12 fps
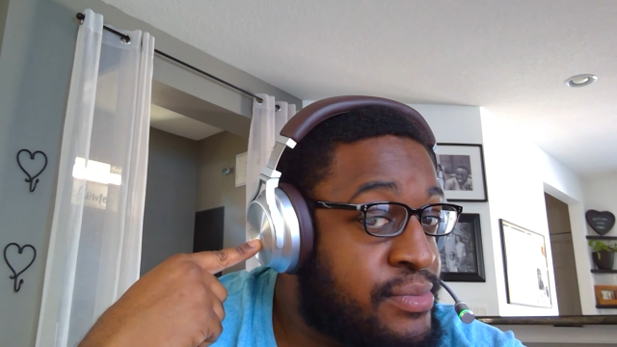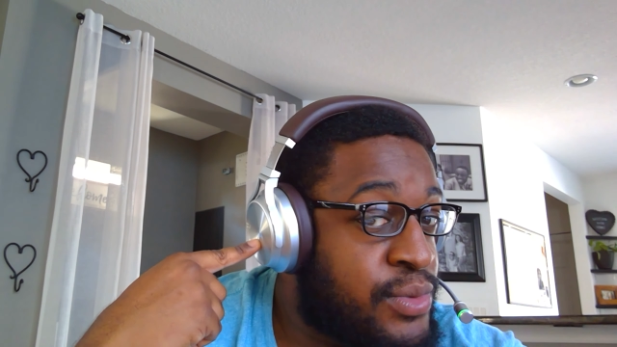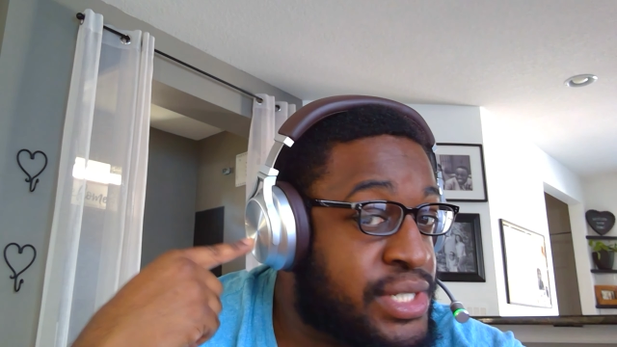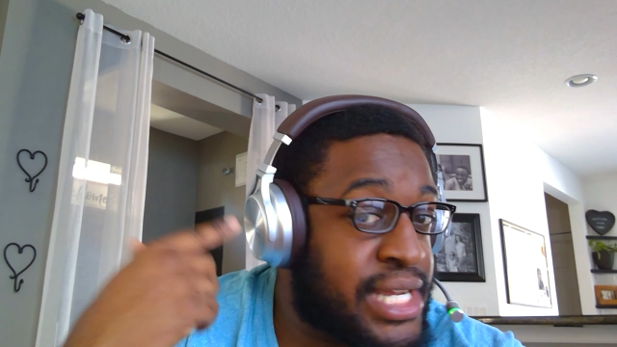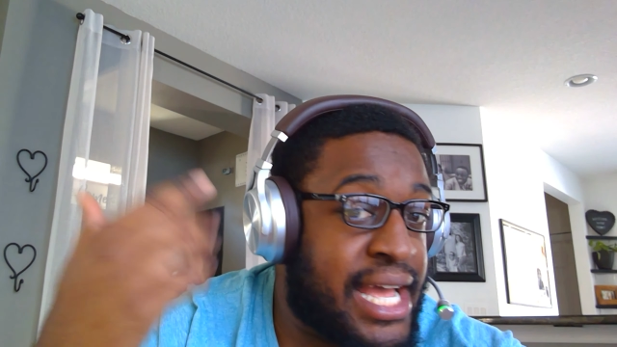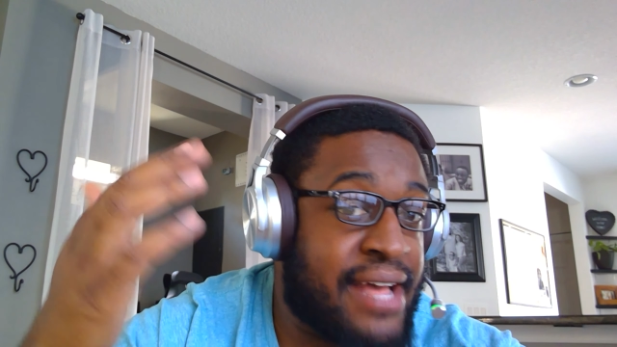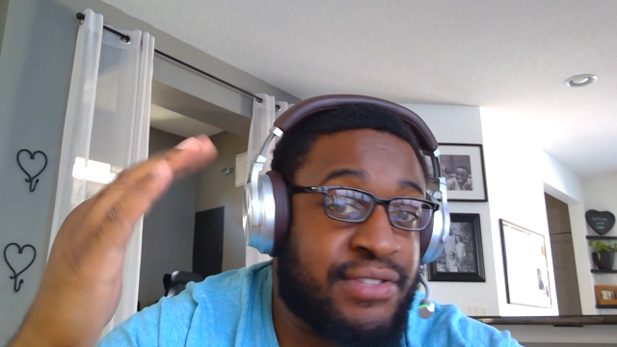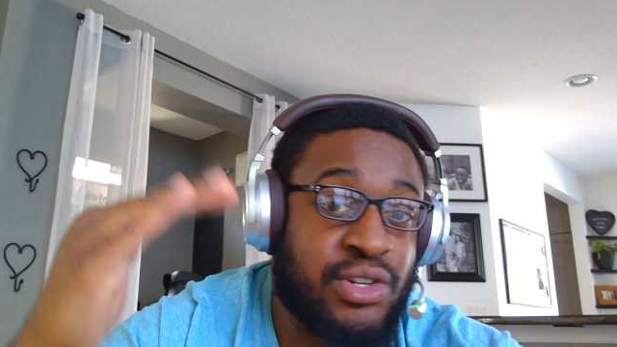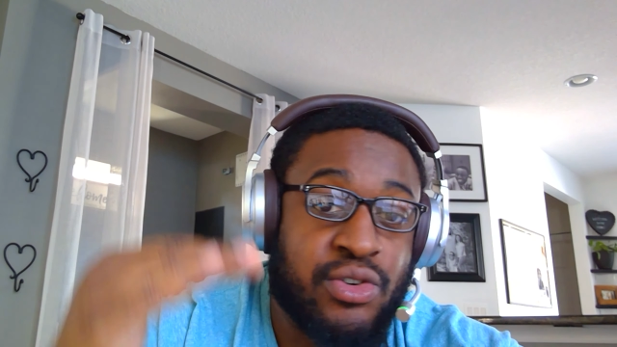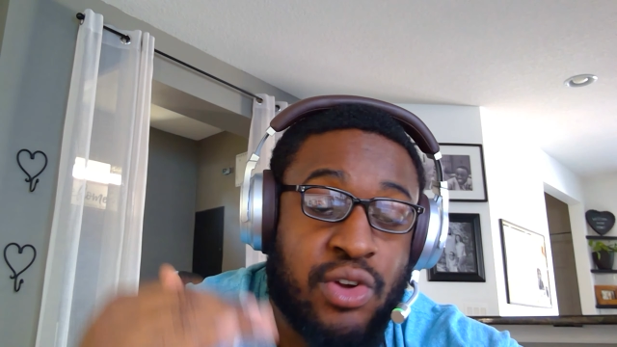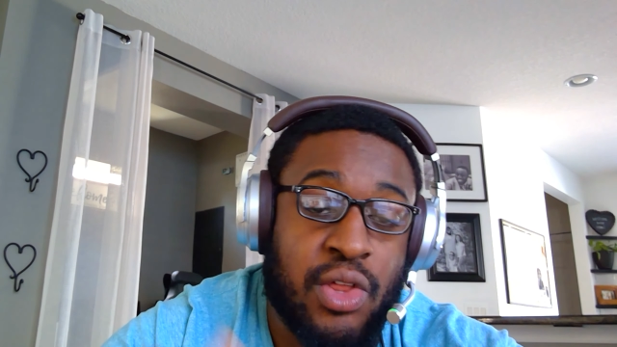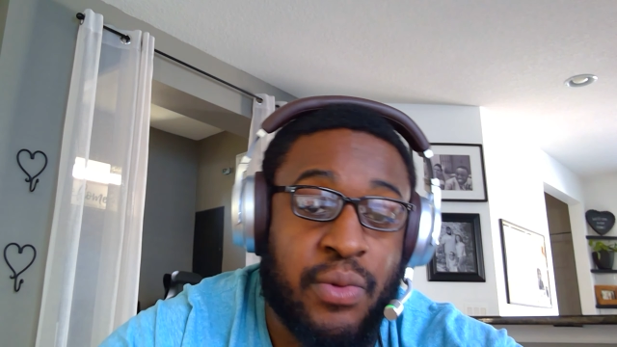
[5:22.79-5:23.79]
which I have
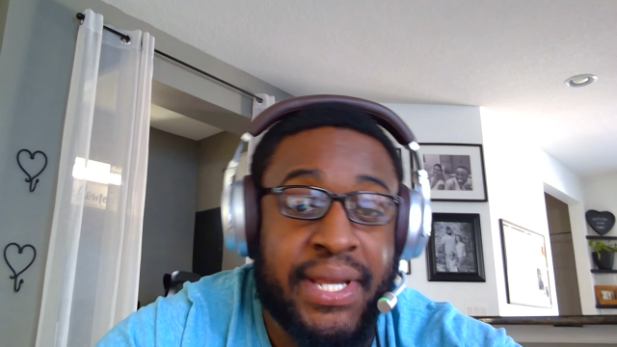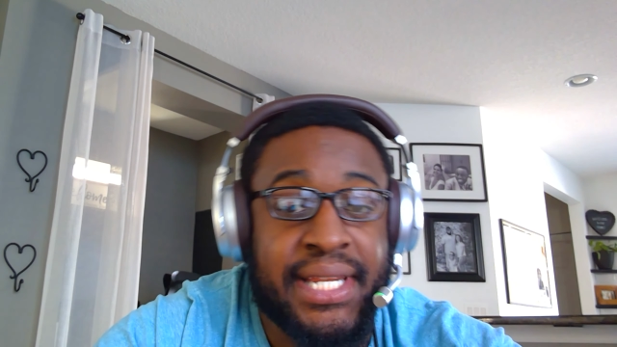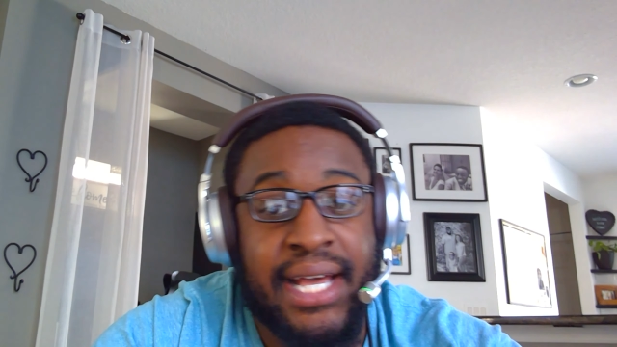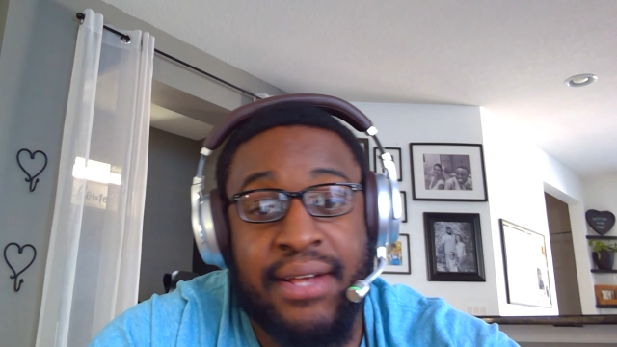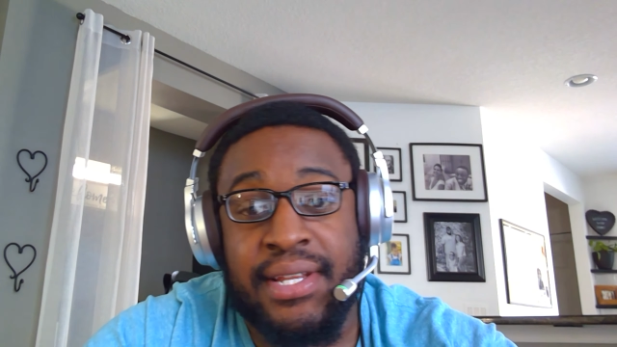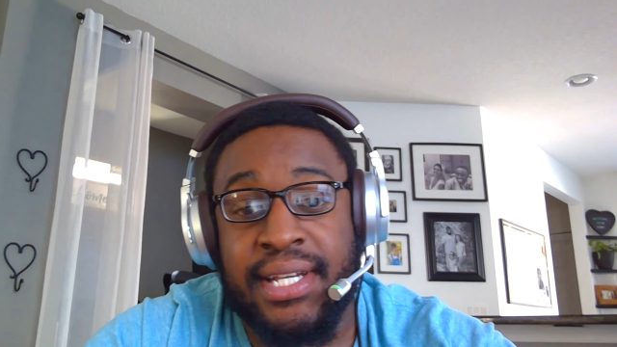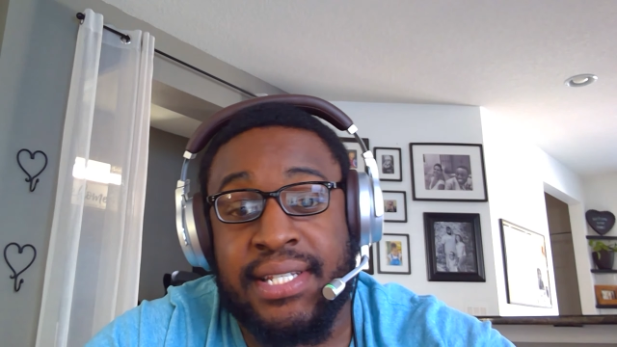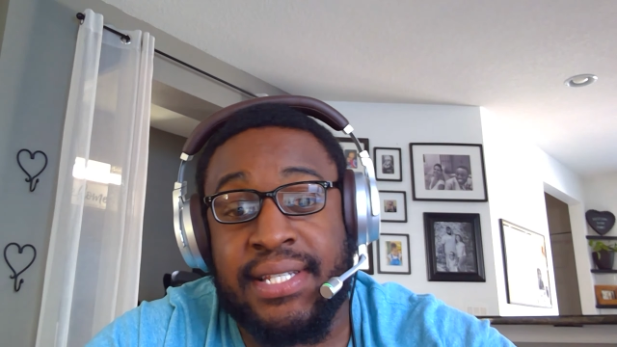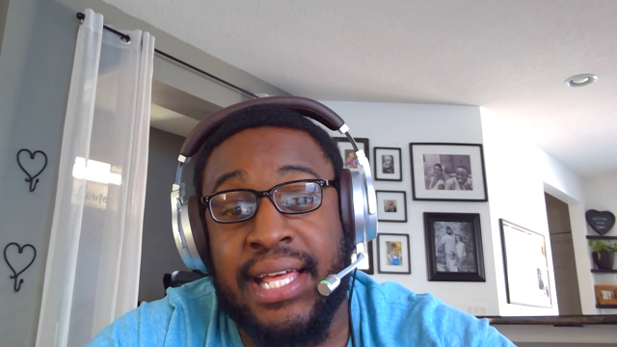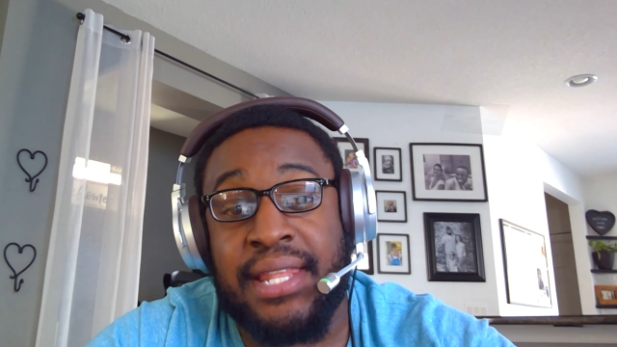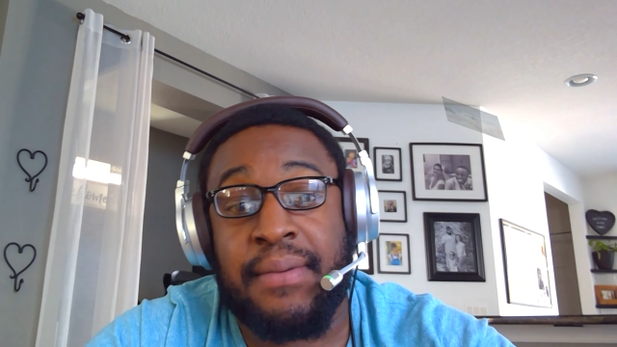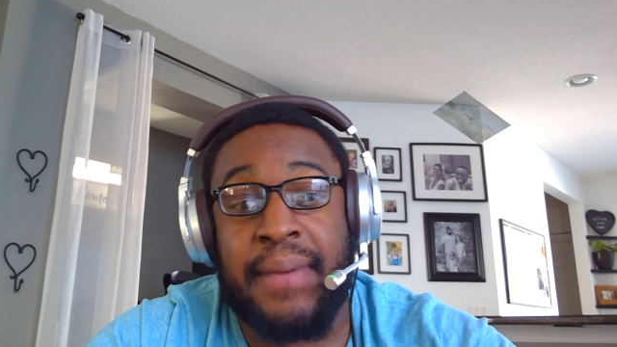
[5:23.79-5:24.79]
turned all the way down to
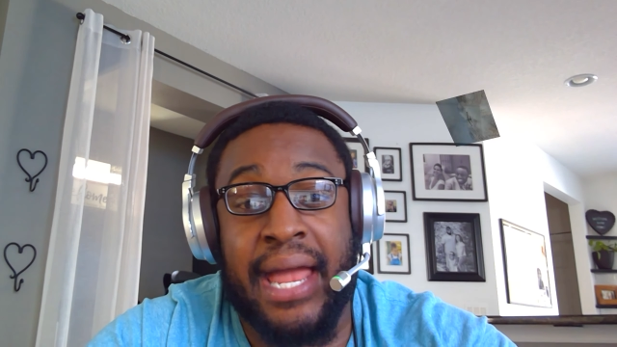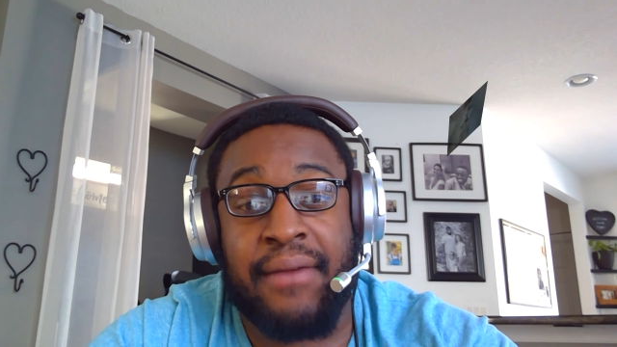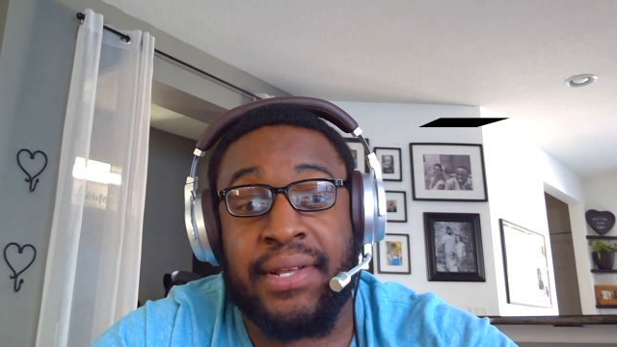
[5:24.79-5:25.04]
extend the battery